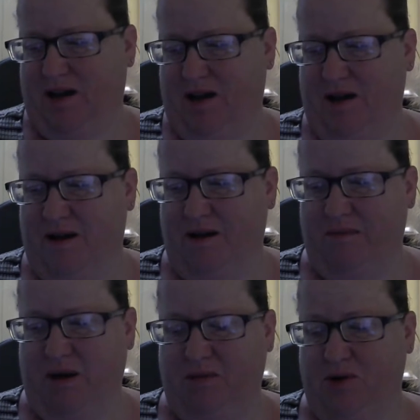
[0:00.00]
Um,
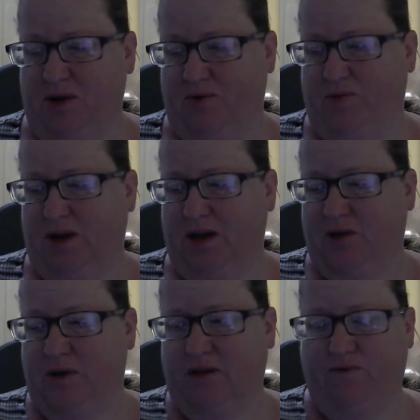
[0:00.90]
I'm doing a really
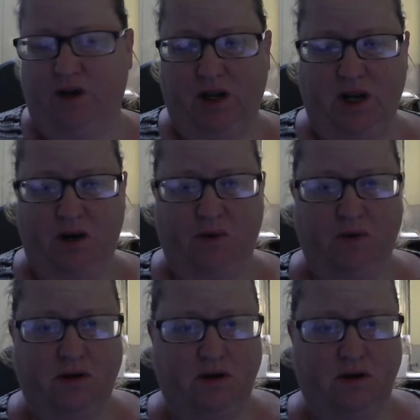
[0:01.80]
quick video.